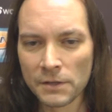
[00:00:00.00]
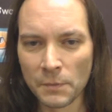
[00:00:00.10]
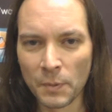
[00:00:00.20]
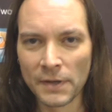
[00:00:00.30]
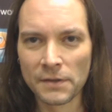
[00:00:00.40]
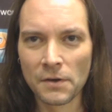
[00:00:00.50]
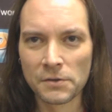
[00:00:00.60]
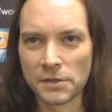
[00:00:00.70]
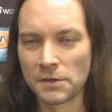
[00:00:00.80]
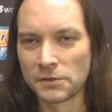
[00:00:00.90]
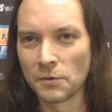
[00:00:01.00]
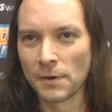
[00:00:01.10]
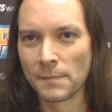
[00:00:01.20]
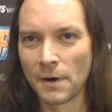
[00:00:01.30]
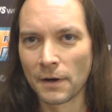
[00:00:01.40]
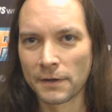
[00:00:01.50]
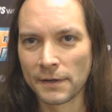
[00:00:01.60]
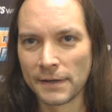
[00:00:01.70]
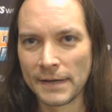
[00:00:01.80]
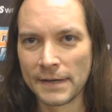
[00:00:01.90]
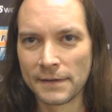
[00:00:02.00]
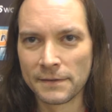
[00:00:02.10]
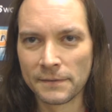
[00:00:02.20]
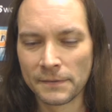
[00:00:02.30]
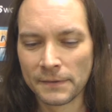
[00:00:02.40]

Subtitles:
to bring those to the toy market in